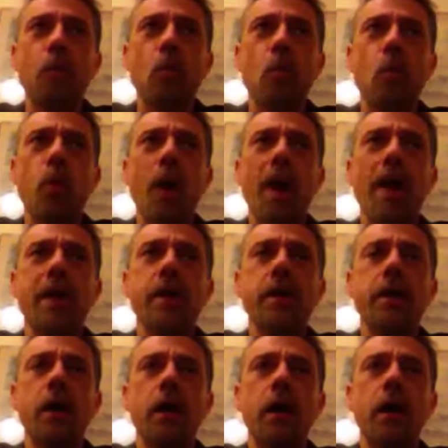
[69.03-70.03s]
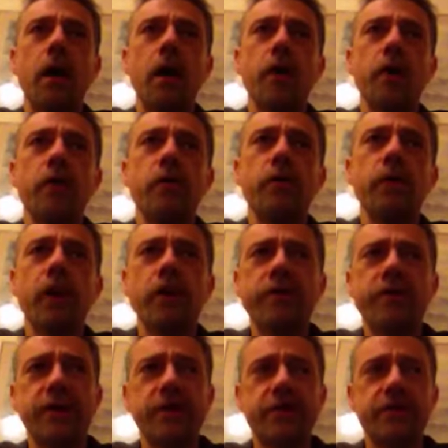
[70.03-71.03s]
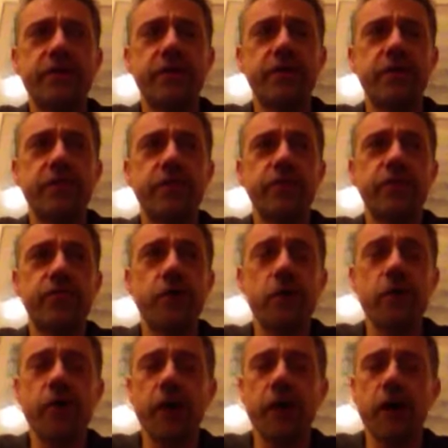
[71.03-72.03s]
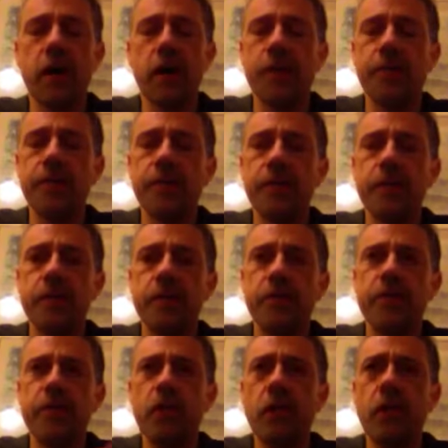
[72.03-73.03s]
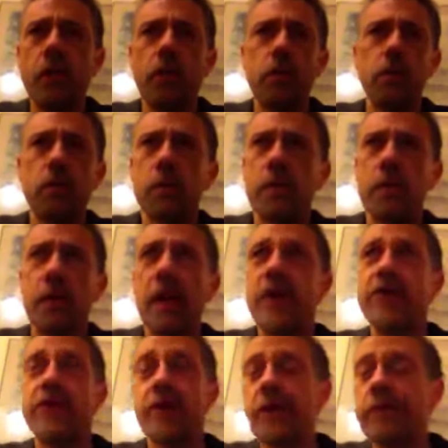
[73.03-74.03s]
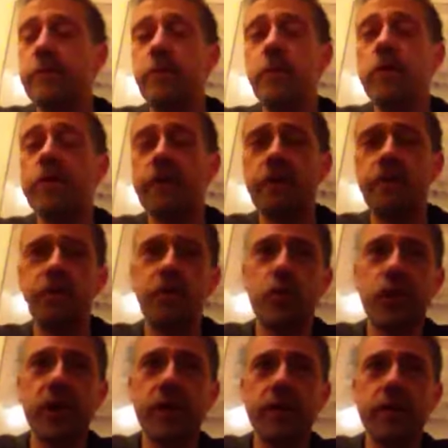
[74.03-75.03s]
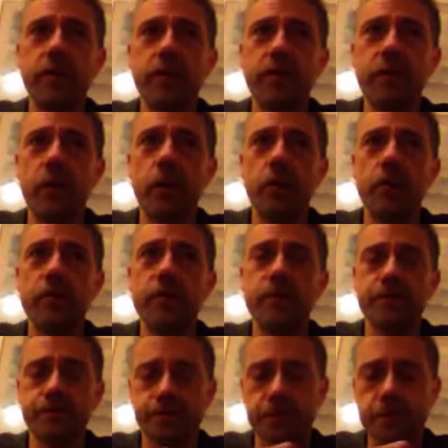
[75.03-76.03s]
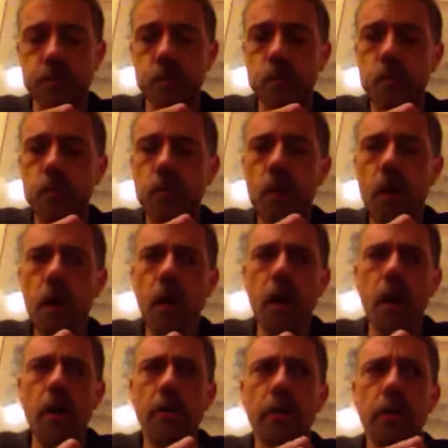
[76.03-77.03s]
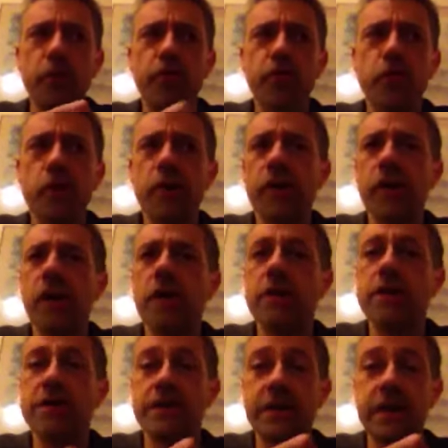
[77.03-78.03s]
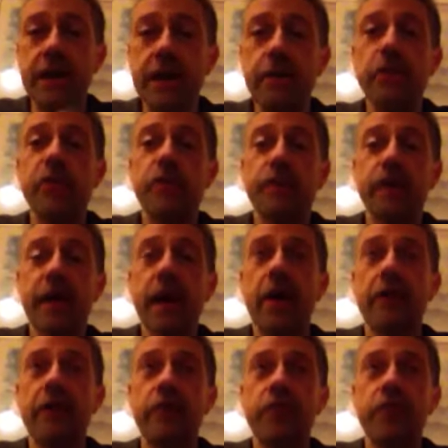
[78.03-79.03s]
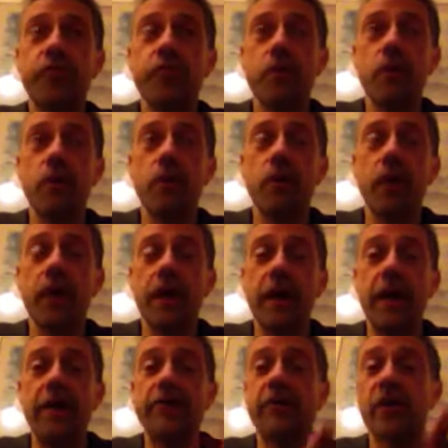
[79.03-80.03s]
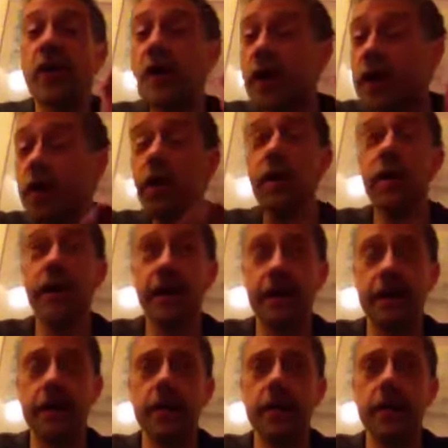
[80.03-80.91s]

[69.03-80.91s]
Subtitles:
when you notice that there's a trolley car that's not leisurely moving between stops, but a trolley car seems to be out of control. It's hurtling